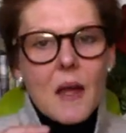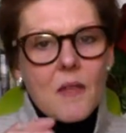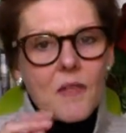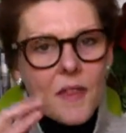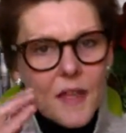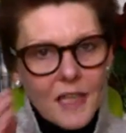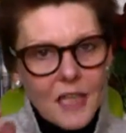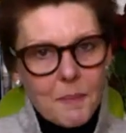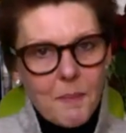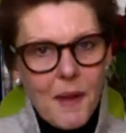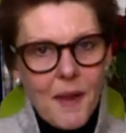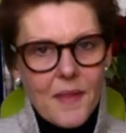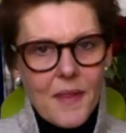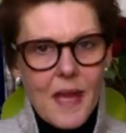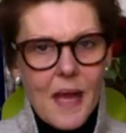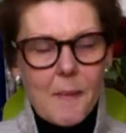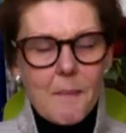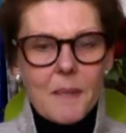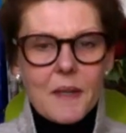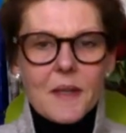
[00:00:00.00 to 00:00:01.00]
Think about
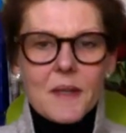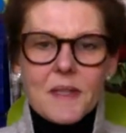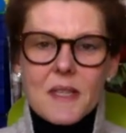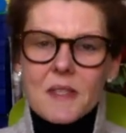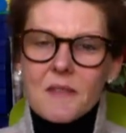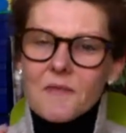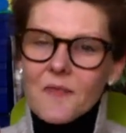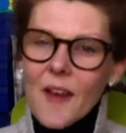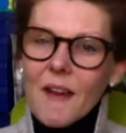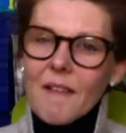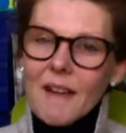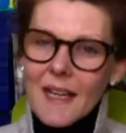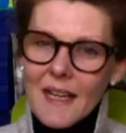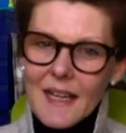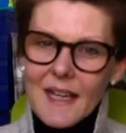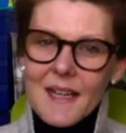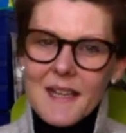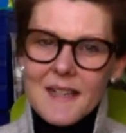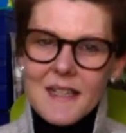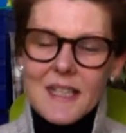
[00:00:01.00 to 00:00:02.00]
that, because it's very
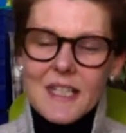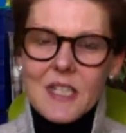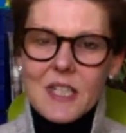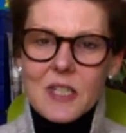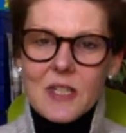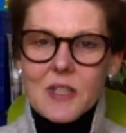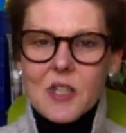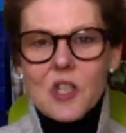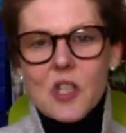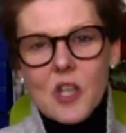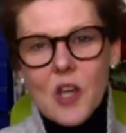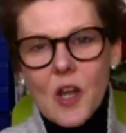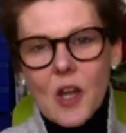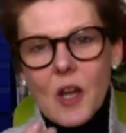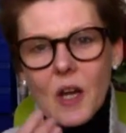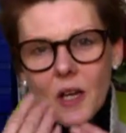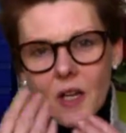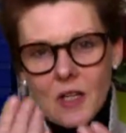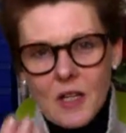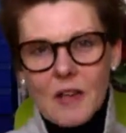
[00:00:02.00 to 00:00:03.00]
easy to
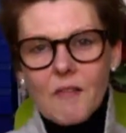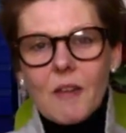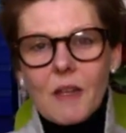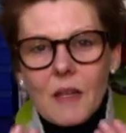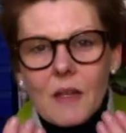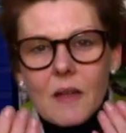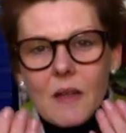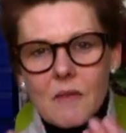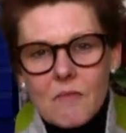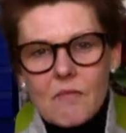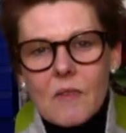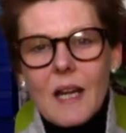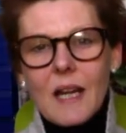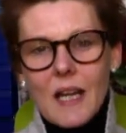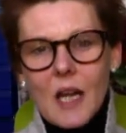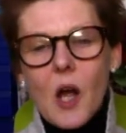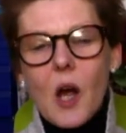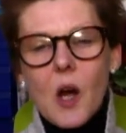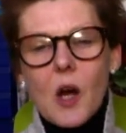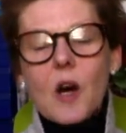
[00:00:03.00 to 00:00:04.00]
shirk giving really
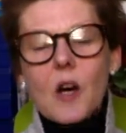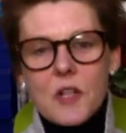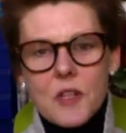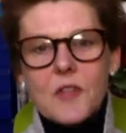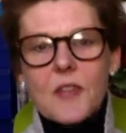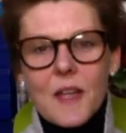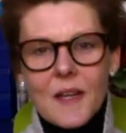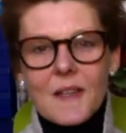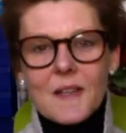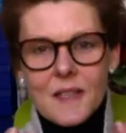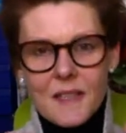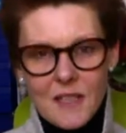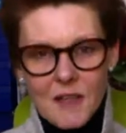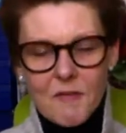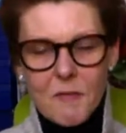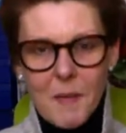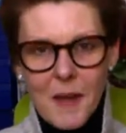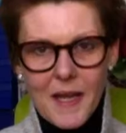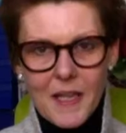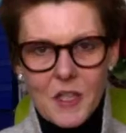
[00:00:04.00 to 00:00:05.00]
hard things
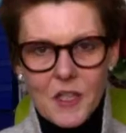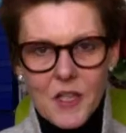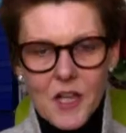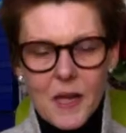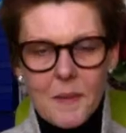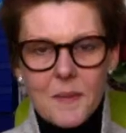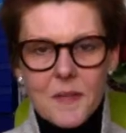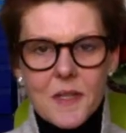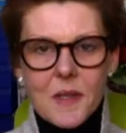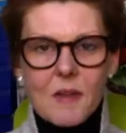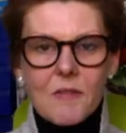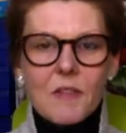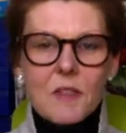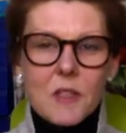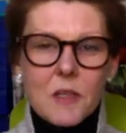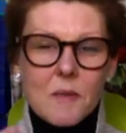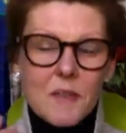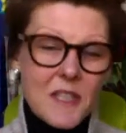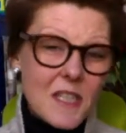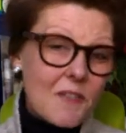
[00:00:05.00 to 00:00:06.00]
enough page time. So if it
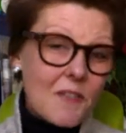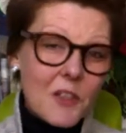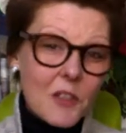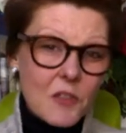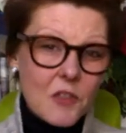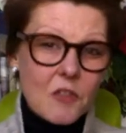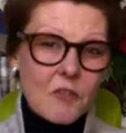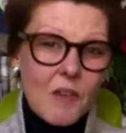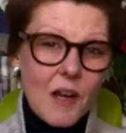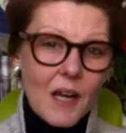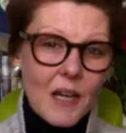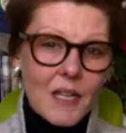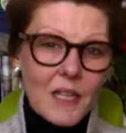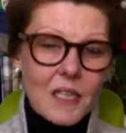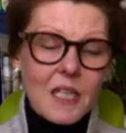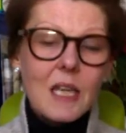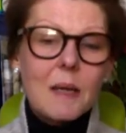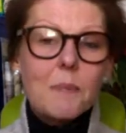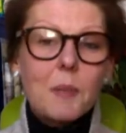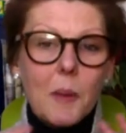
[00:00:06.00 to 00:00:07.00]
was difficult to write,
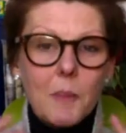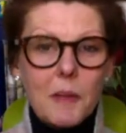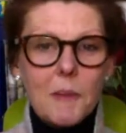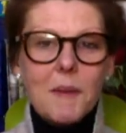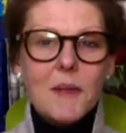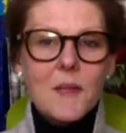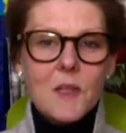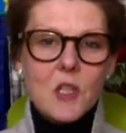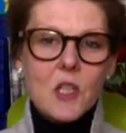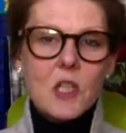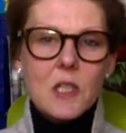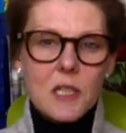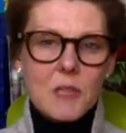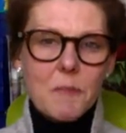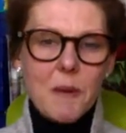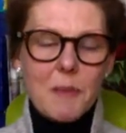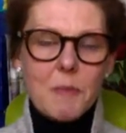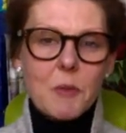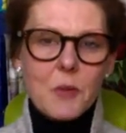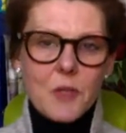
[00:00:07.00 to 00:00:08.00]
it probably means you should
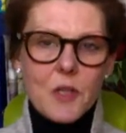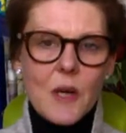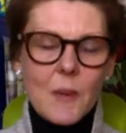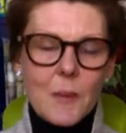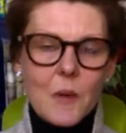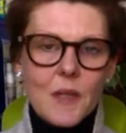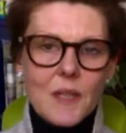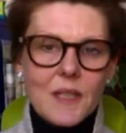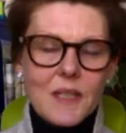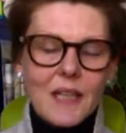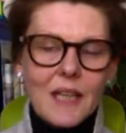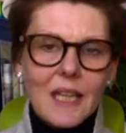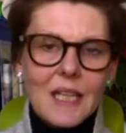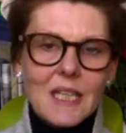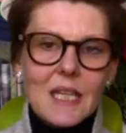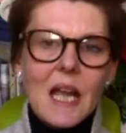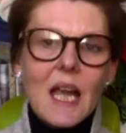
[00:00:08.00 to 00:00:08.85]
spend more time writing it.